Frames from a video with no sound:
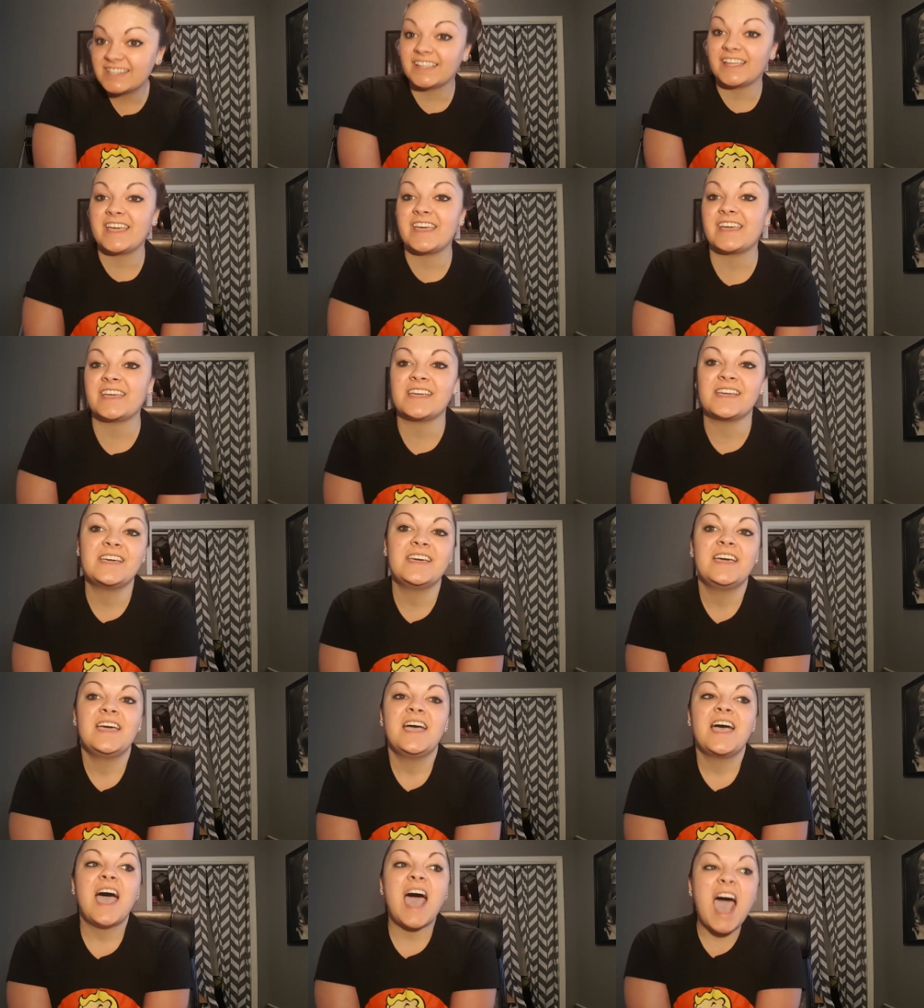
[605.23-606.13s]
Like,
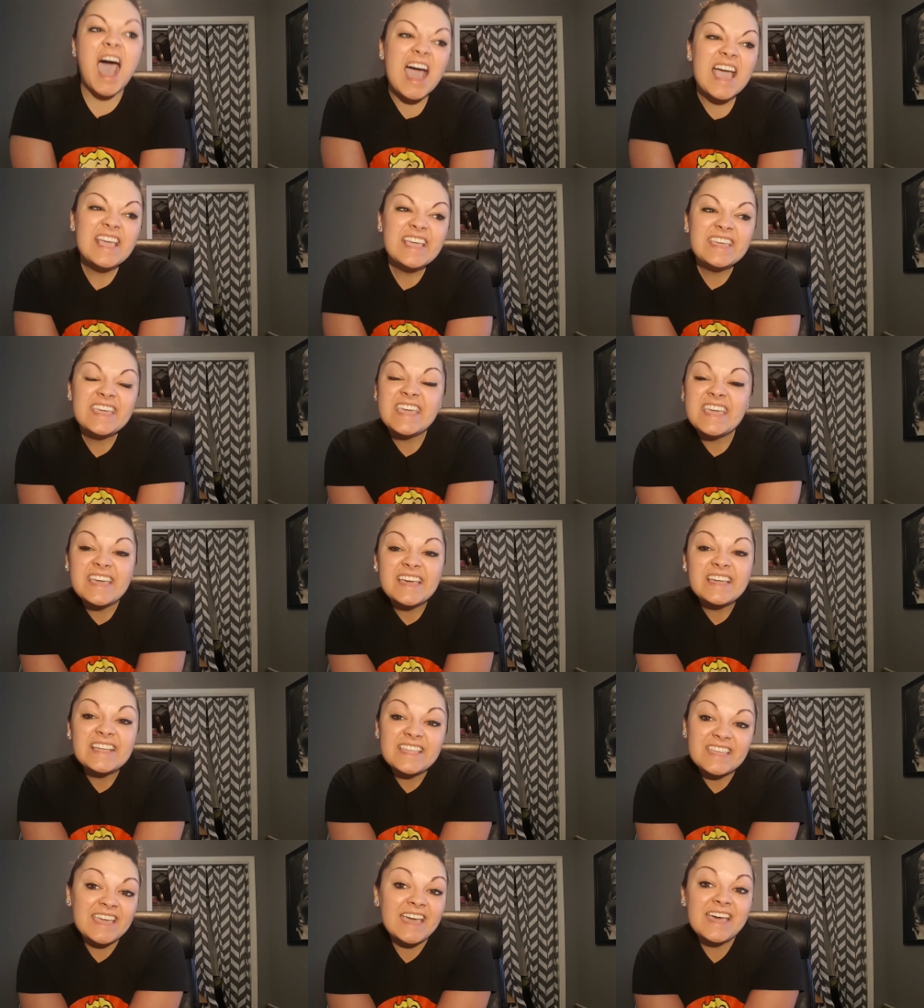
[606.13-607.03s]
I
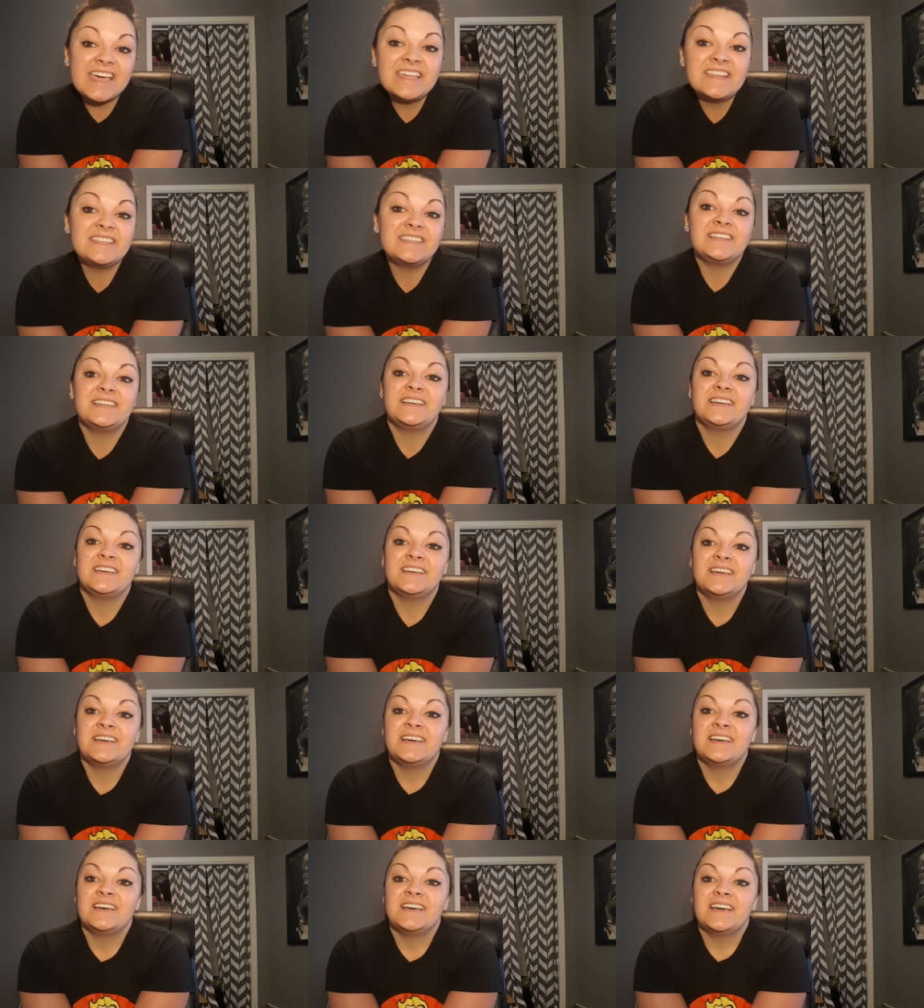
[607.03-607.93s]
can't get
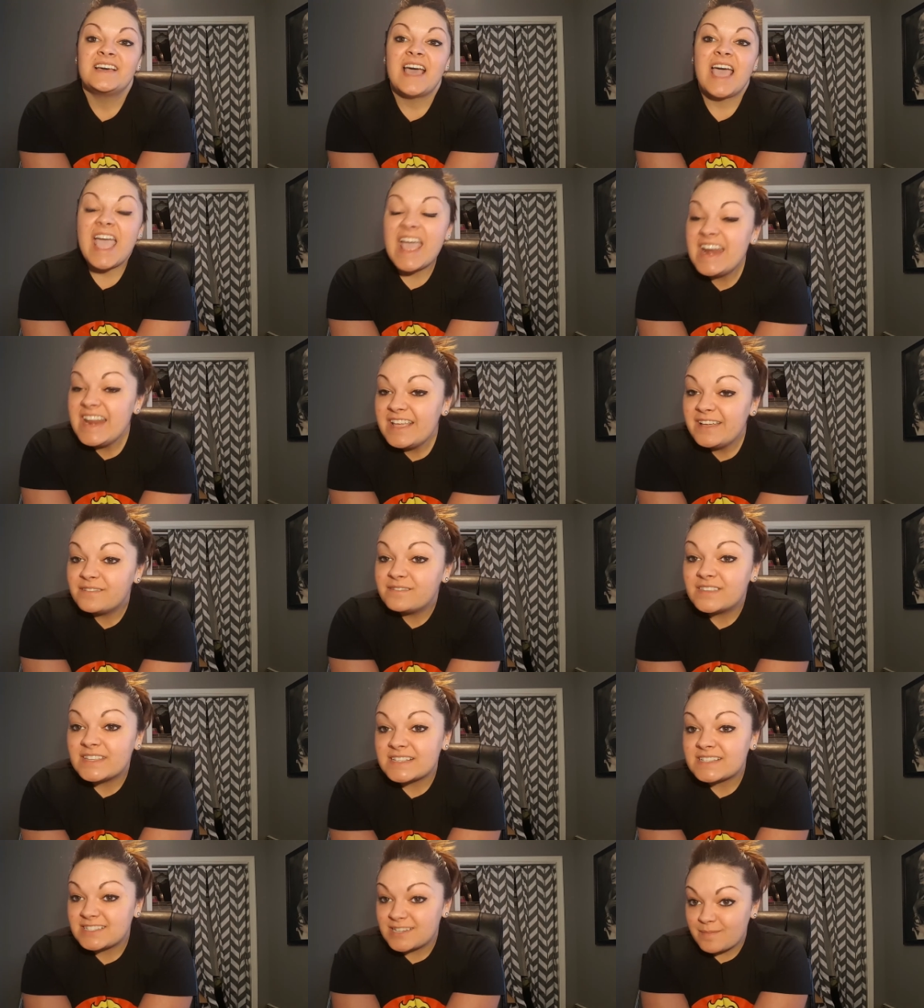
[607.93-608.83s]
any of
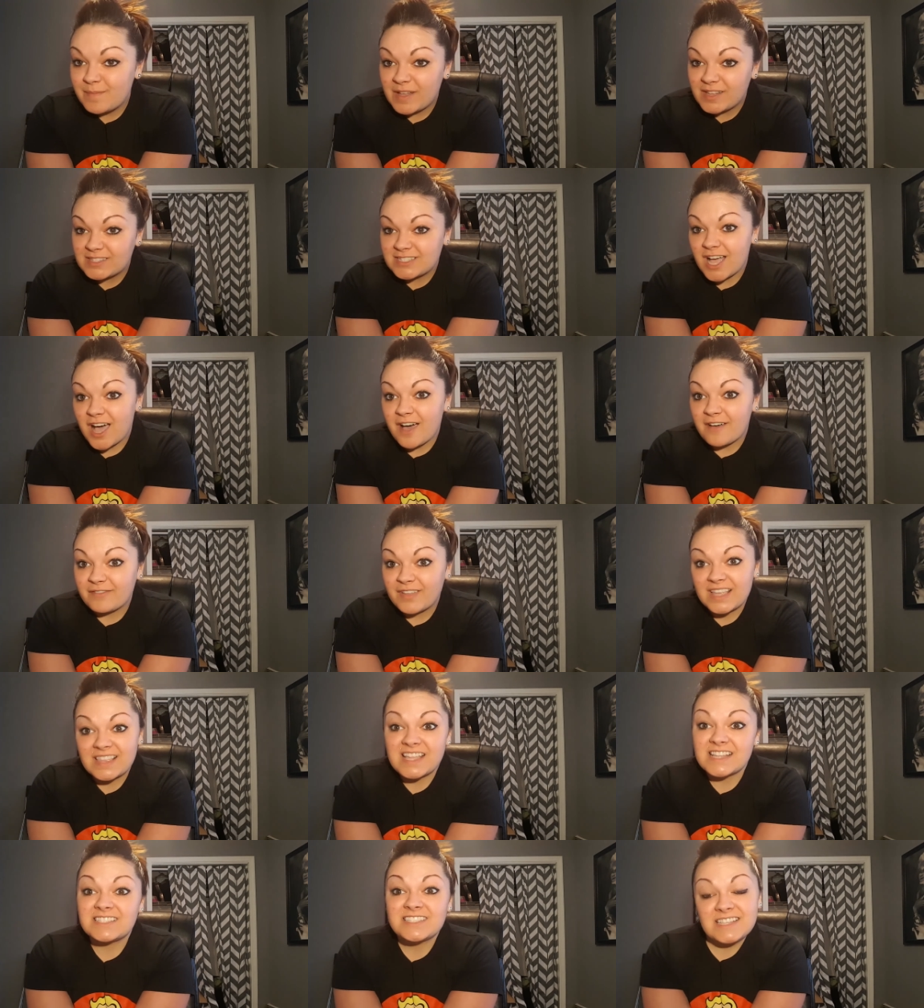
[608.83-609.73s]
this to melt off.
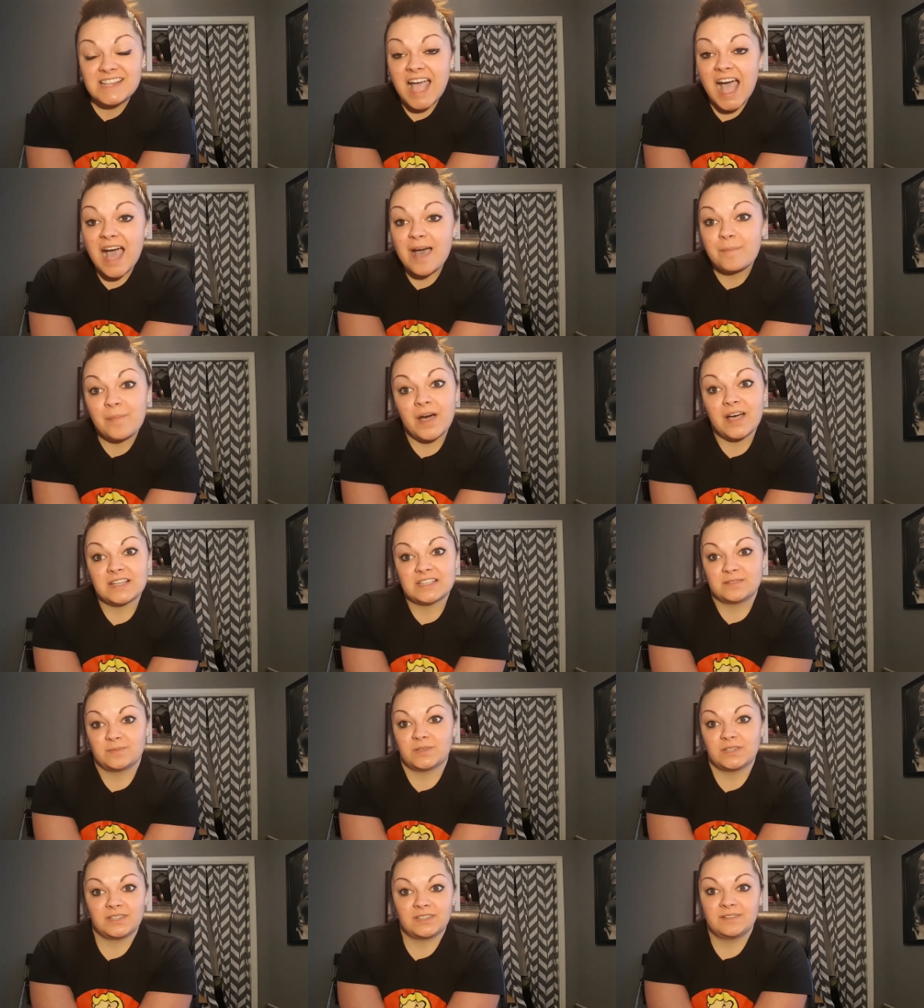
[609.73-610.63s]
Like, that's not
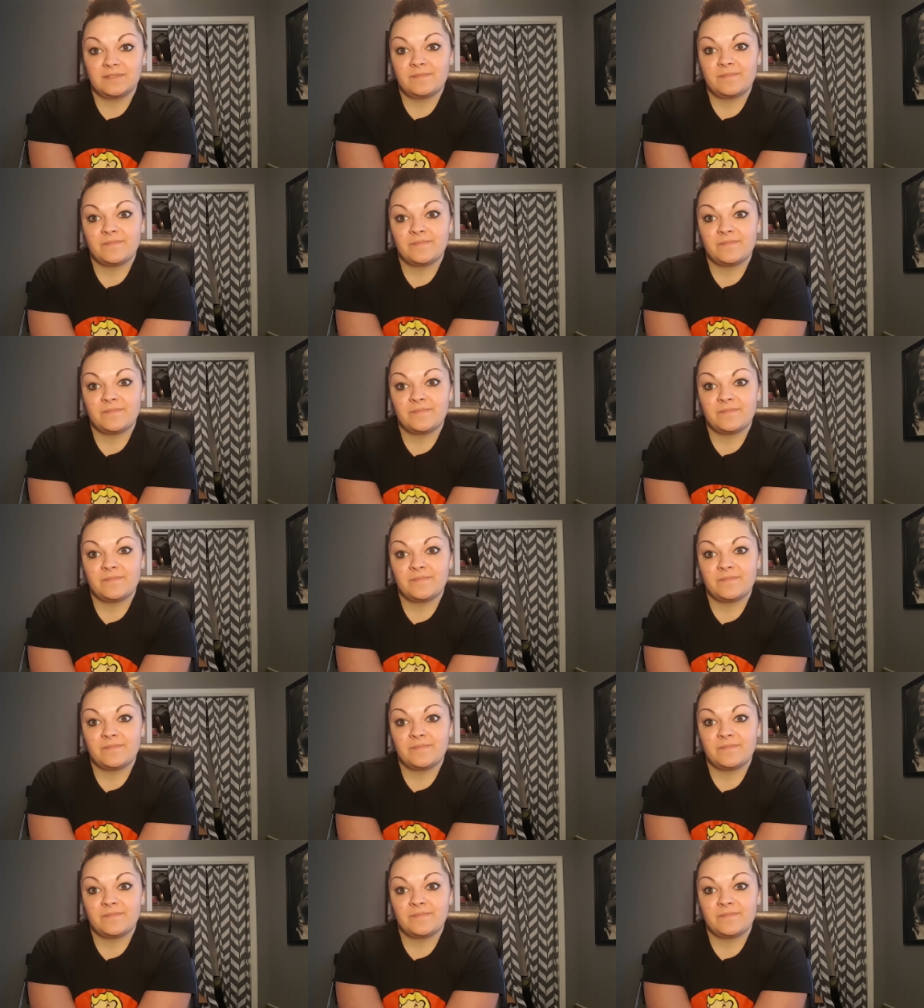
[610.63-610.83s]
possible.